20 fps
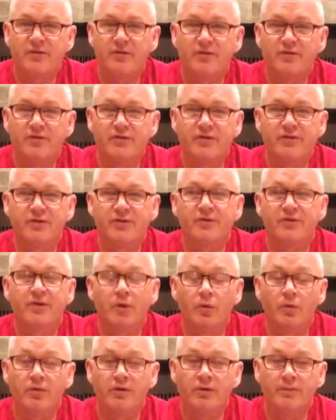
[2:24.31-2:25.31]
And Jesus
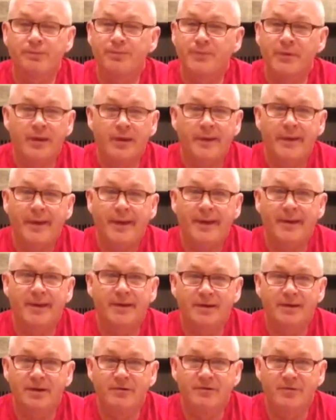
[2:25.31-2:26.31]
told them, hey,
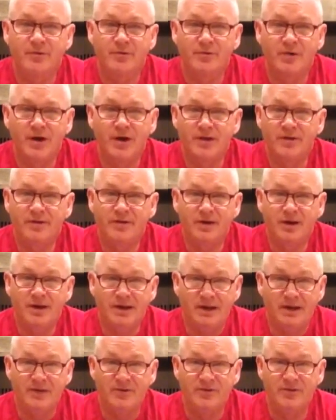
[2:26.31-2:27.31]
if they're not
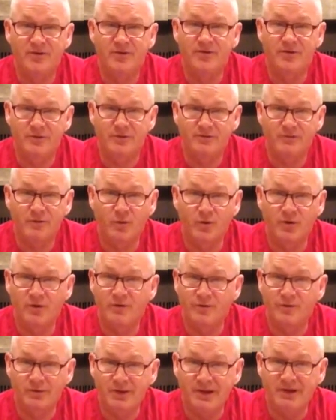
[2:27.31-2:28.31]
against us, they're for us,
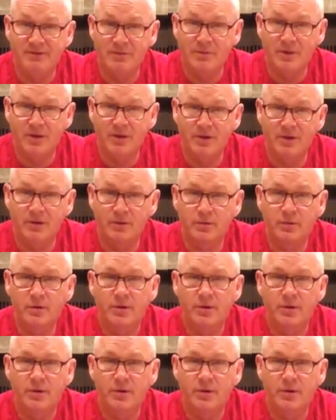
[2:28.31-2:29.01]
so leave them alone.